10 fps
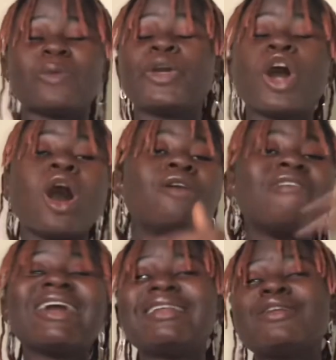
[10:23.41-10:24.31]
We
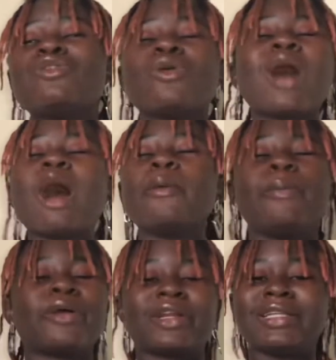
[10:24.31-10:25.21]
already know how
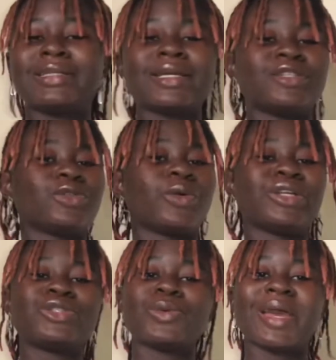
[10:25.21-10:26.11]
Berlin is
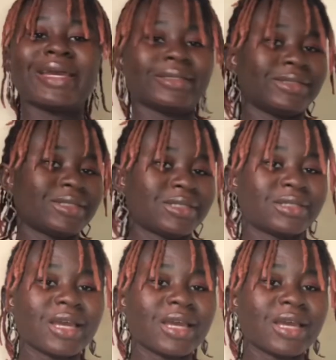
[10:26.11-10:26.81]
going to end.